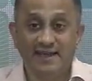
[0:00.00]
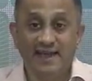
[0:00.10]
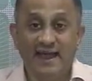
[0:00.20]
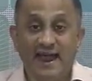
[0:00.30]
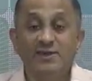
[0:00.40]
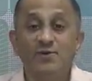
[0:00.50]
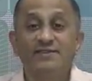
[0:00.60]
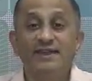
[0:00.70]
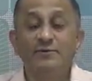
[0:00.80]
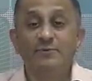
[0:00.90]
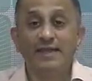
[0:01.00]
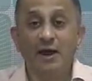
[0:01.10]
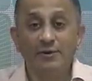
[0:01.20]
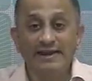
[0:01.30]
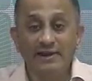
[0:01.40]
and you have said
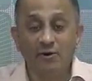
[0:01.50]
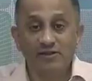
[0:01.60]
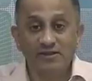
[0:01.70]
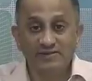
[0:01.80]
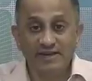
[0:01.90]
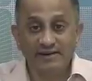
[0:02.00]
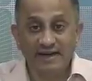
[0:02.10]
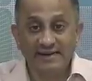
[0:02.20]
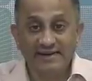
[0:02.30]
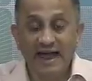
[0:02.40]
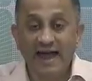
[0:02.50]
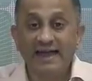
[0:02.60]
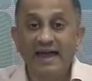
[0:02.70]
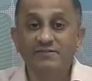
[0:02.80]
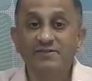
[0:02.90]
without any loss of generality, I
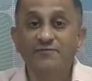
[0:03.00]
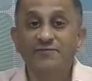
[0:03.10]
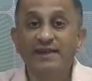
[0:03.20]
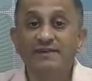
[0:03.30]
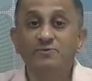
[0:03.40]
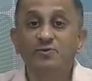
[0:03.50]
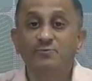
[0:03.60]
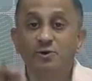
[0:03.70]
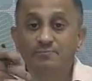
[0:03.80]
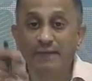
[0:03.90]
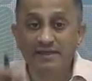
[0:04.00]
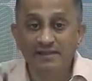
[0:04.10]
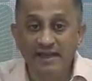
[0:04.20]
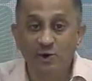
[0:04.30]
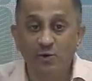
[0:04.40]
have the freedom to put my
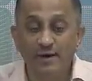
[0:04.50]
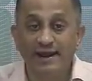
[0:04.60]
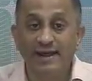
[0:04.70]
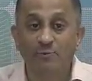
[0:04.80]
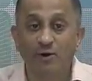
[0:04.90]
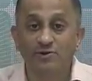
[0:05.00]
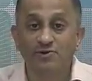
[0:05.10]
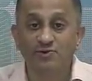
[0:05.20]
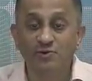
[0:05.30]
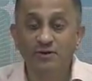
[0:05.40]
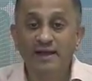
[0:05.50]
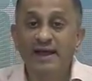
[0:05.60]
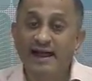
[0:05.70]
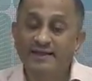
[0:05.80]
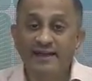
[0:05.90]
0 where I want to,
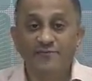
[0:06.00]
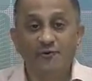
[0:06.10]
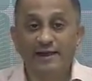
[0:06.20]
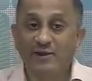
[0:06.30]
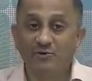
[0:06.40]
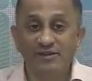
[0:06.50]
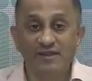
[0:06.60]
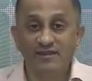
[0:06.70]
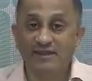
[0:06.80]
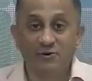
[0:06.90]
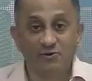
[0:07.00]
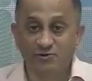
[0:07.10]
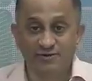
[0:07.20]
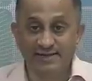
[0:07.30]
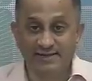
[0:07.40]
and therefore I could say 0 to t,